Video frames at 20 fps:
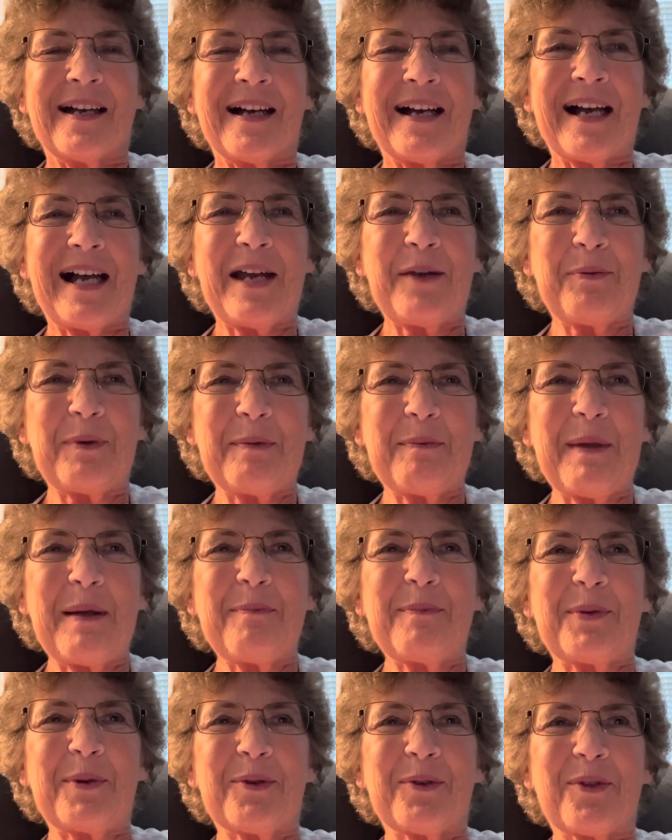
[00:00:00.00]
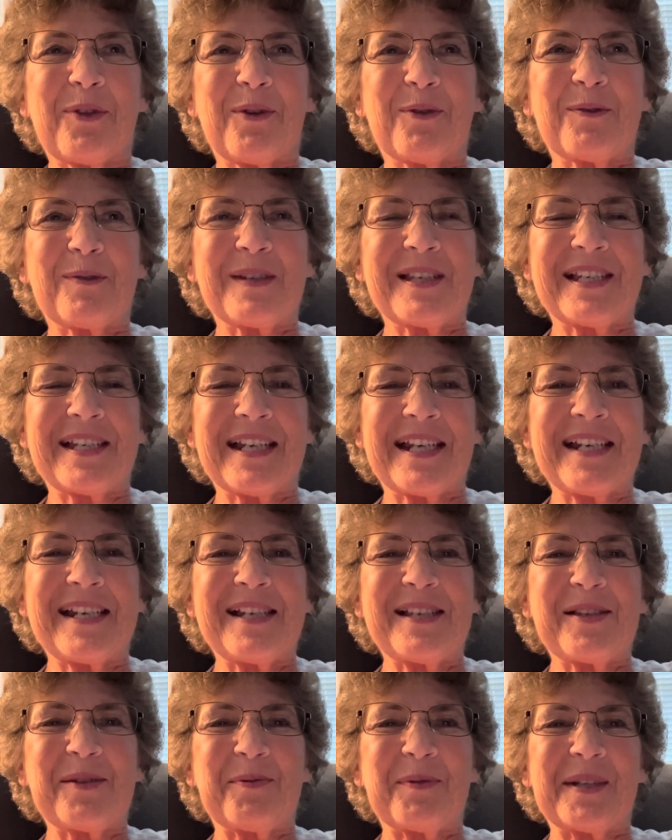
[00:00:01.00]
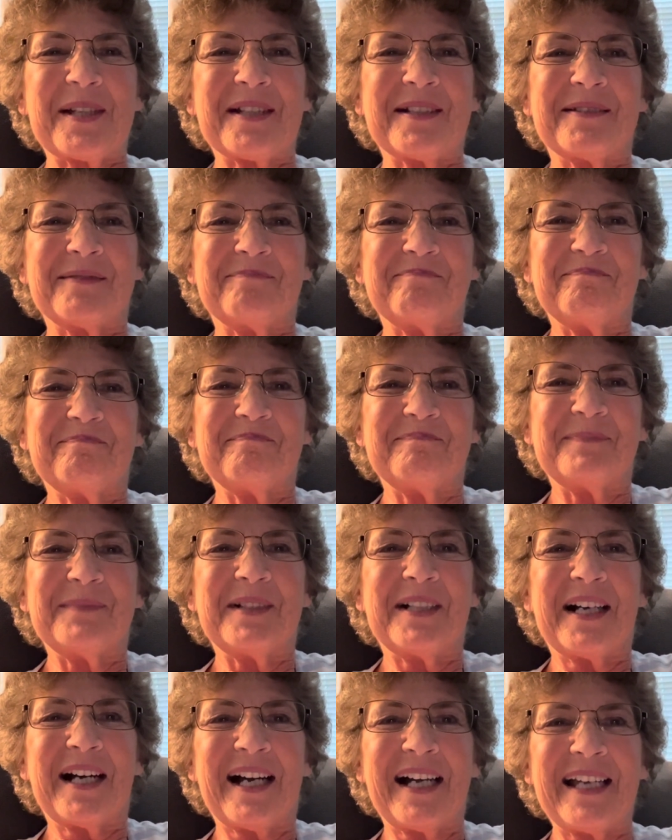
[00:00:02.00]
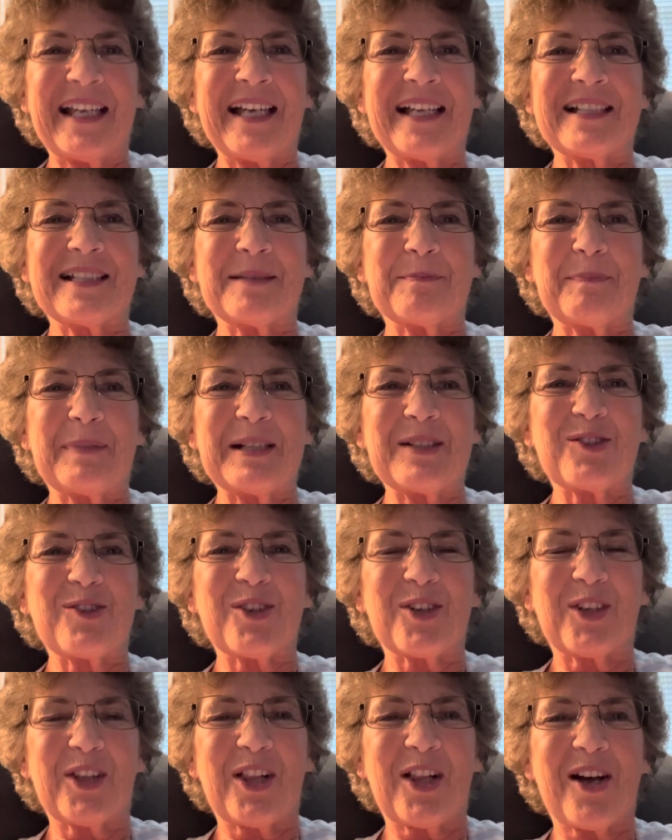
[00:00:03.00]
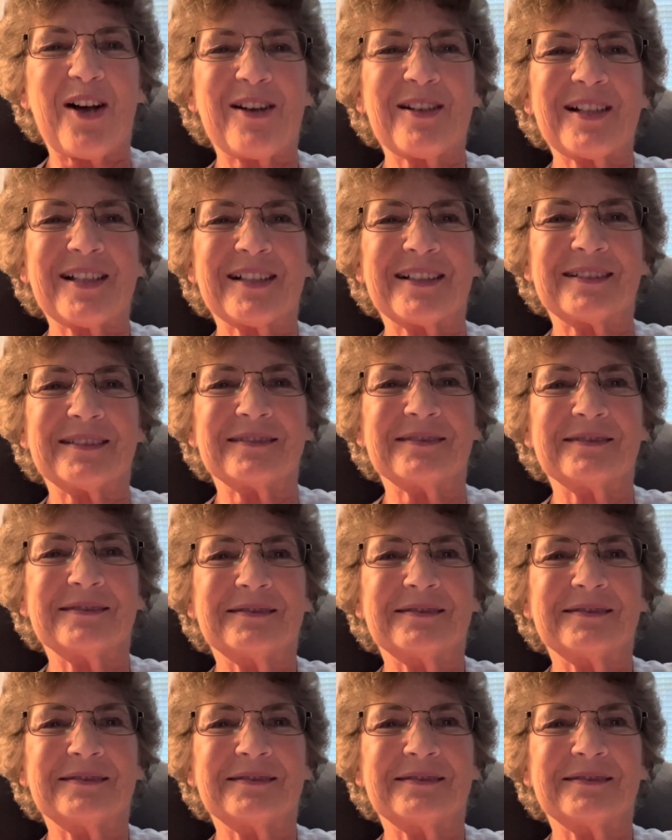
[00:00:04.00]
I remember those days when I had to punch a clock, and